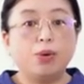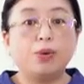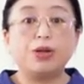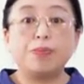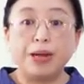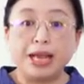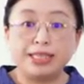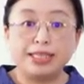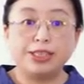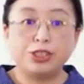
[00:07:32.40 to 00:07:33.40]
we
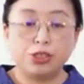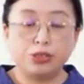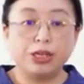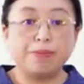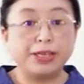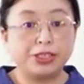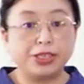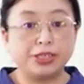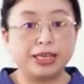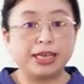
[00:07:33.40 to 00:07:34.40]
replace these 2
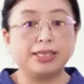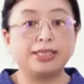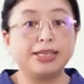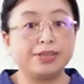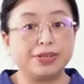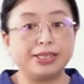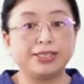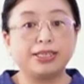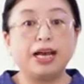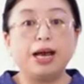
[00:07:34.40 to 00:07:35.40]
capacitors in
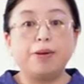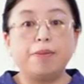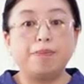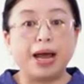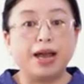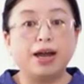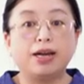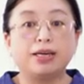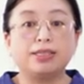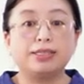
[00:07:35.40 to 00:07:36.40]
series by
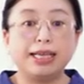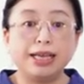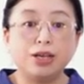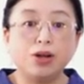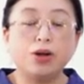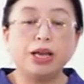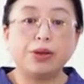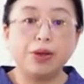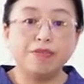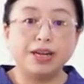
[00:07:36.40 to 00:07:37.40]
a single
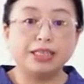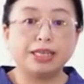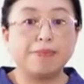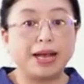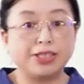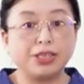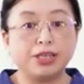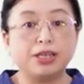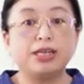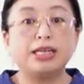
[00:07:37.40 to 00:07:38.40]
equivalent
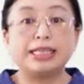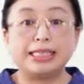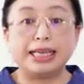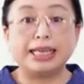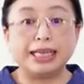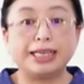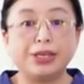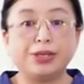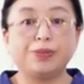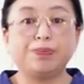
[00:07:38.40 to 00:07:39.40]
capacitor
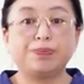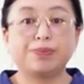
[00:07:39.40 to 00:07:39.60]
Ceq.